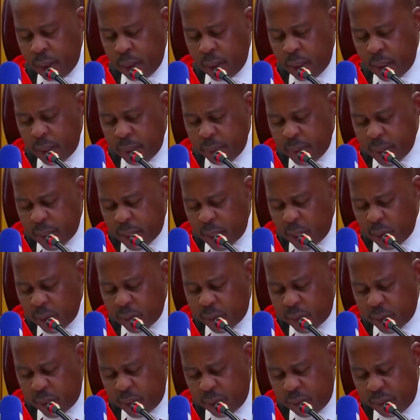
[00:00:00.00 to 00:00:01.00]
The matter
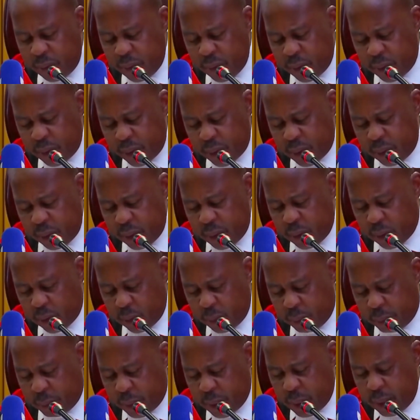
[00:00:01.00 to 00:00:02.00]
of David
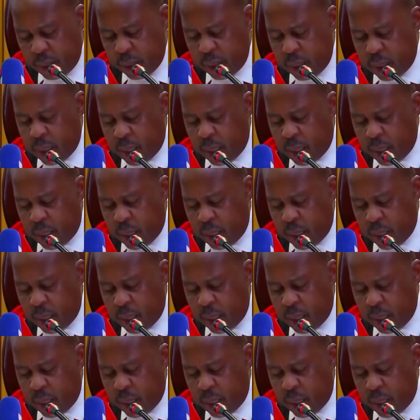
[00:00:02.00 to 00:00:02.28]
Supra,